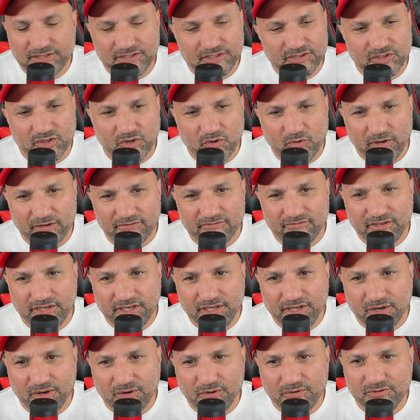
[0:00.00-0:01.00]
Just a quick
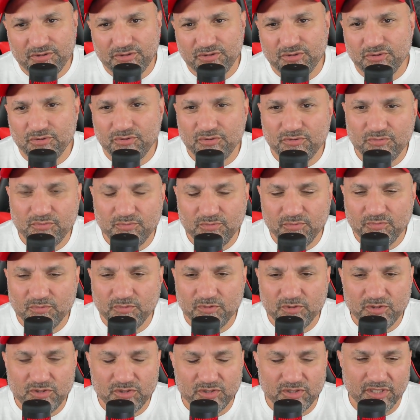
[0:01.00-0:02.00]
video to
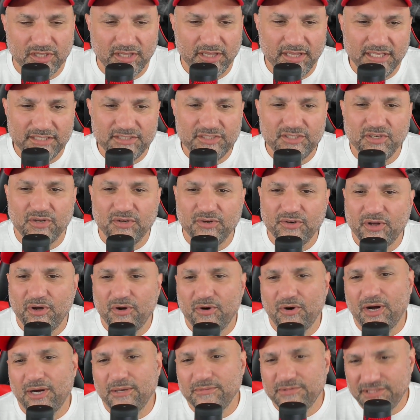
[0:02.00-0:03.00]
let y'all
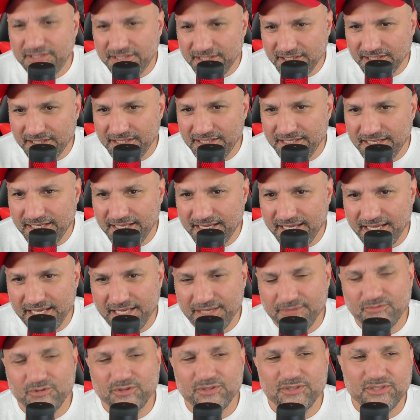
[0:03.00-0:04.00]
know I'm still in the
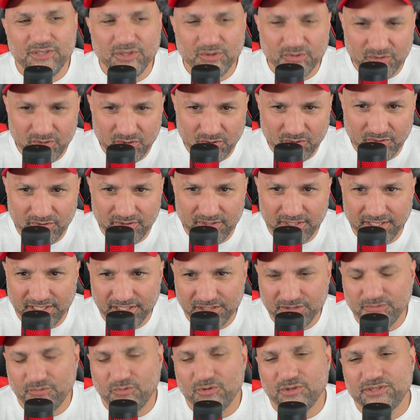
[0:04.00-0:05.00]
game. We're still doing
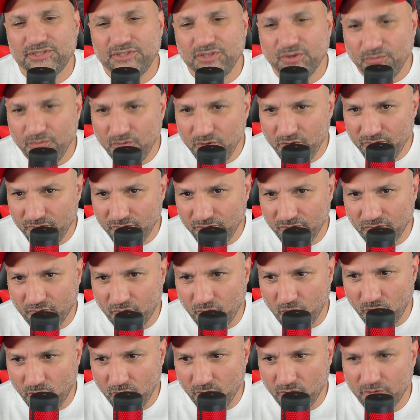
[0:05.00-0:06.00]
things. We're still moving
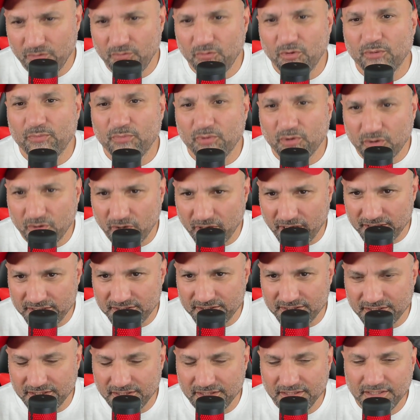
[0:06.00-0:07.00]
forward. We're
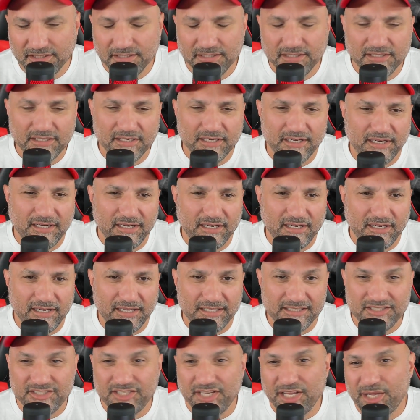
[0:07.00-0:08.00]
progressing.
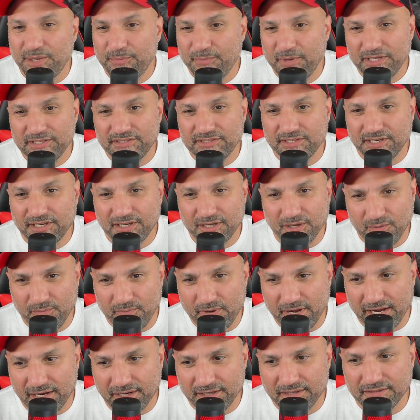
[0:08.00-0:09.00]
And Shake and Bake's going to come
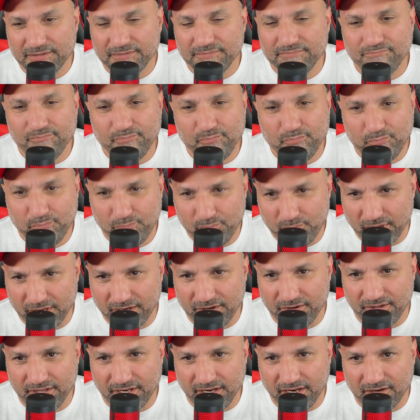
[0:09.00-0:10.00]
back
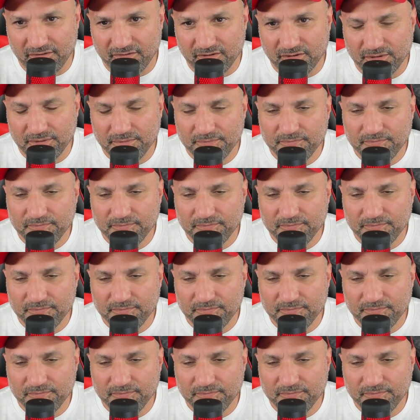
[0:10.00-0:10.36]
better than ever.